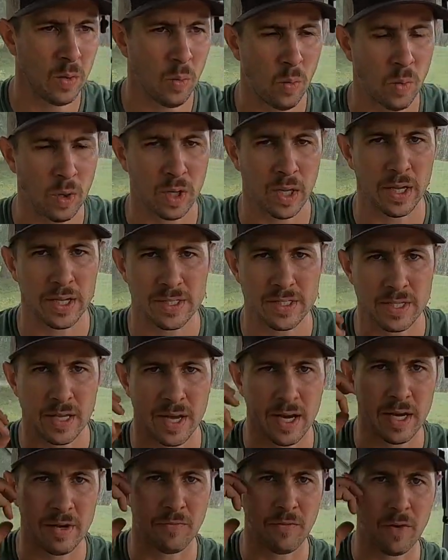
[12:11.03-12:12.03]
one less
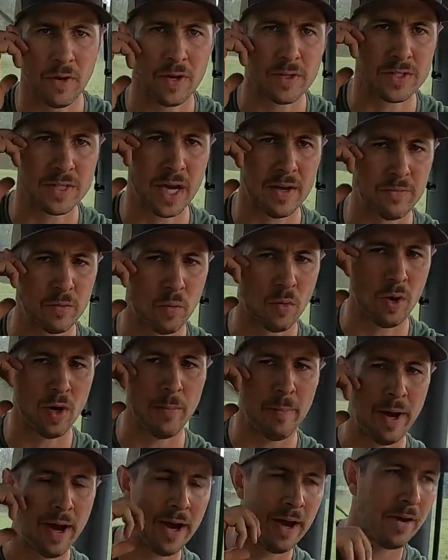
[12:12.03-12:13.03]
thing for us to have to worry
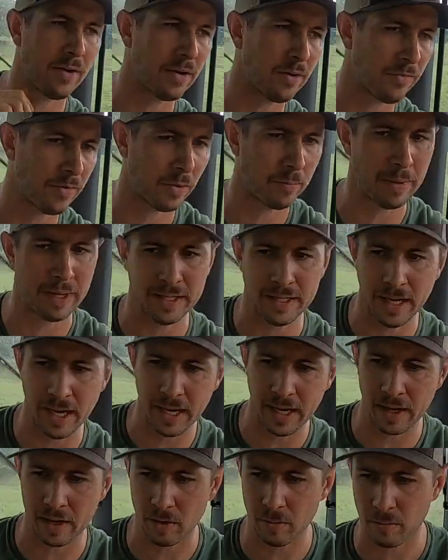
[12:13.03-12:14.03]
about, or for my
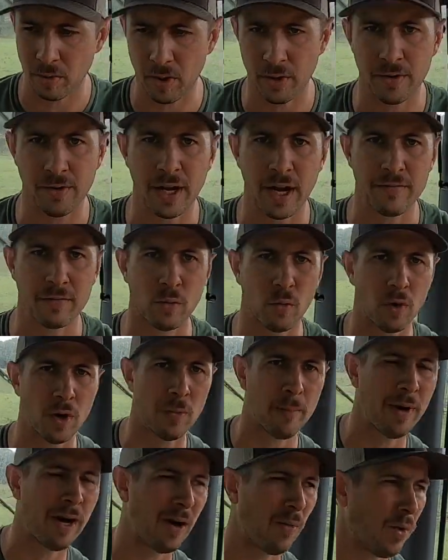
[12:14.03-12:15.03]
dad or brother to have to worry
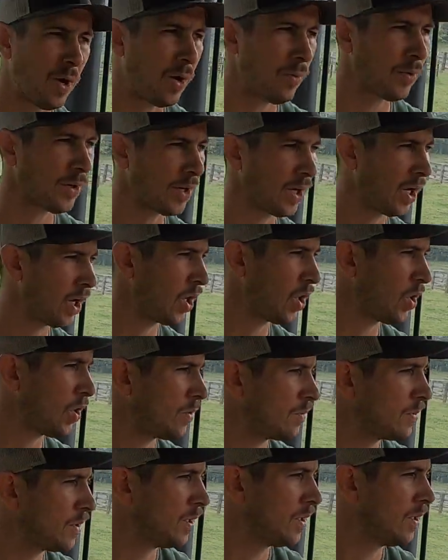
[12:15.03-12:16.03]
about while we're gone.
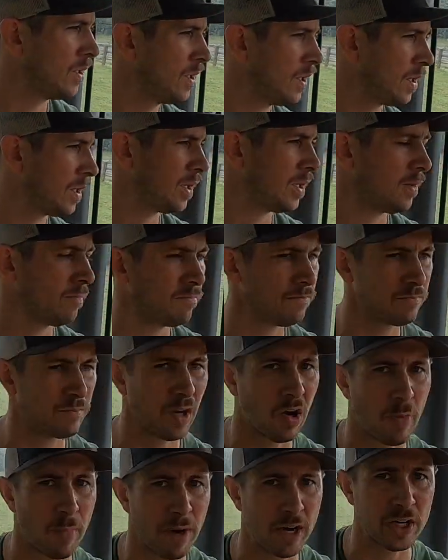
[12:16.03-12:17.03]

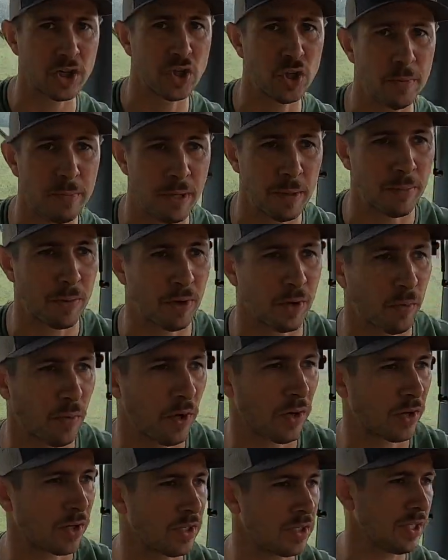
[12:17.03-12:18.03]
Everybody should be pretty well
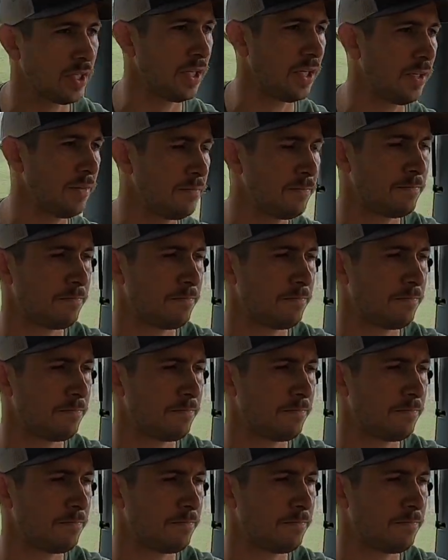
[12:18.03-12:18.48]
content.